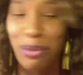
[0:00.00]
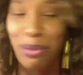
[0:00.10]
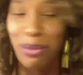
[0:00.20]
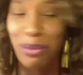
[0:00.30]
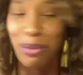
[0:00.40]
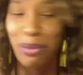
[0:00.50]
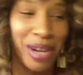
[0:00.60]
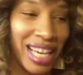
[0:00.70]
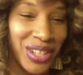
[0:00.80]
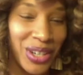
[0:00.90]
it into my
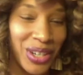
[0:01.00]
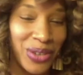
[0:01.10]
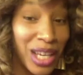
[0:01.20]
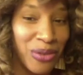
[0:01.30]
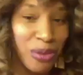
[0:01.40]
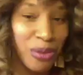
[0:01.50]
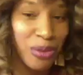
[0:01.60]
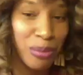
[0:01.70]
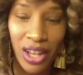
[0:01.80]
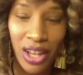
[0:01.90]
life as much as
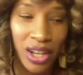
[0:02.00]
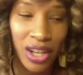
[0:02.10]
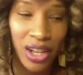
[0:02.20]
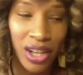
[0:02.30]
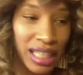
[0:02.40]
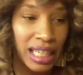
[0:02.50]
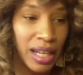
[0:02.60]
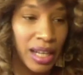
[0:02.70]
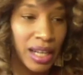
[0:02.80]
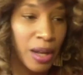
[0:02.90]
possible right now. So
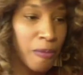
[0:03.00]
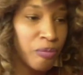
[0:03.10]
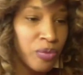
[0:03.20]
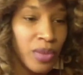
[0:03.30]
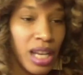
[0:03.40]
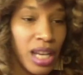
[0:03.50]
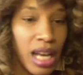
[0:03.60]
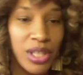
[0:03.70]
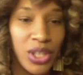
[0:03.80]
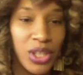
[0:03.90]
thank you for playing
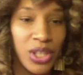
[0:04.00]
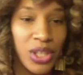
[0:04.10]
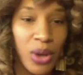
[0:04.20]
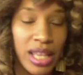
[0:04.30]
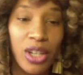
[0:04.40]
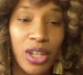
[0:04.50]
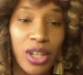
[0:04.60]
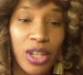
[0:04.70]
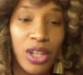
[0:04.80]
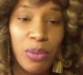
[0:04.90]
along.
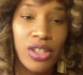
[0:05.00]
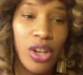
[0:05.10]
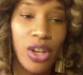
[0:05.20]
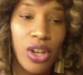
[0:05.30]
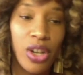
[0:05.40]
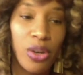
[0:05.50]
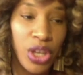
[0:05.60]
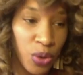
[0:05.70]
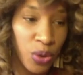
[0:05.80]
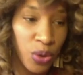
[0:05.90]
So I thought a good
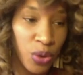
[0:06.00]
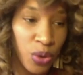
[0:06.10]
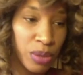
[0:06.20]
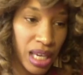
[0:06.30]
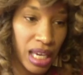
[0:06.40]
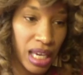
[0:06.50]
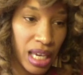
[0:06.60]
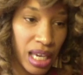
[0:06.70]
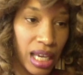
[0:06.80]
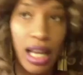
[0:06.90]
place to start with you
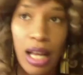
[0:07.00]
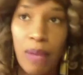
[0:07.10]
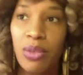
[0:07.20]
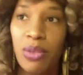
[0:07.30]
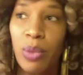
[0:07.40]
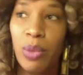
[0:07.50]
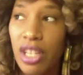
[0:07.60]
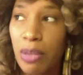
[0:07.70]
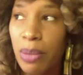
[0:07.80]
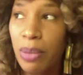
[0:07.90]
would be
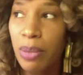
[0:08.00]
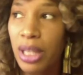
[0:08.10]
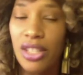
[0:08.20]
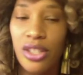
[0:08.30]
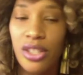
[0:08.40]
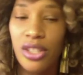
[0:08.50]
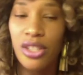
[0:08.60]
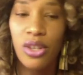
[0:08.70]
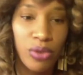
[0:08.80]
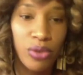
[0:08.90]
because we live in a
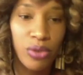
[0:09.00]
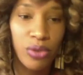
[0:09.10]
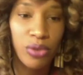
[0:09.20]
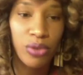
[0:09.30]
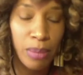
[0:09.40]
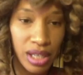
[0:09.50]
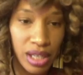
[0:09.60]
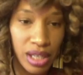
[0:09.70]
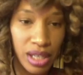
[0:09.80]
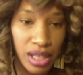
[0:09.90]
place that's so
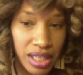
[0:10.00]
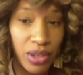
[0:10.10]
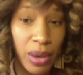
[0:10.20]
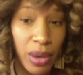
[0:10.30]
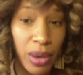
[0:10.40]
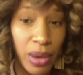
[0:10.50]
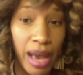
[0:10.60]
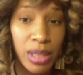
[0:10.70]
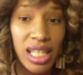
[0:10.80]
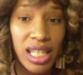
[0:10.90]
beautiful and abundant. And
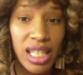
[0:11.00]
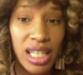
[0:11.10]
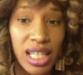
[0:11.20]
if you haven't been to